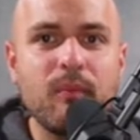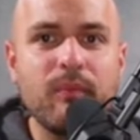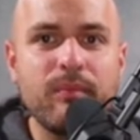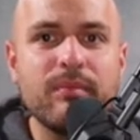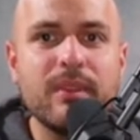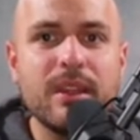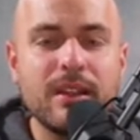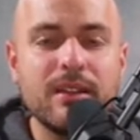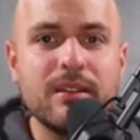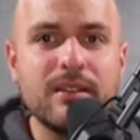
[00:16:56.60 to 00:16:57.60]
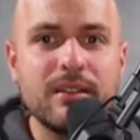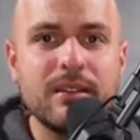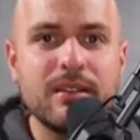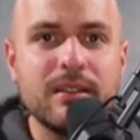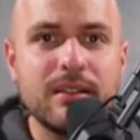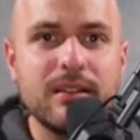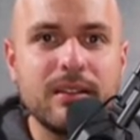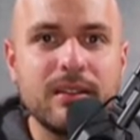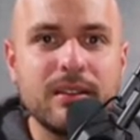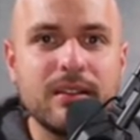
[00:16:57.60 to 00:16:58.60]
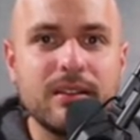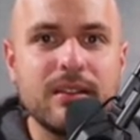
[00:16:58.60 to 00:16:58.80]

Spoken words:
(not speaking)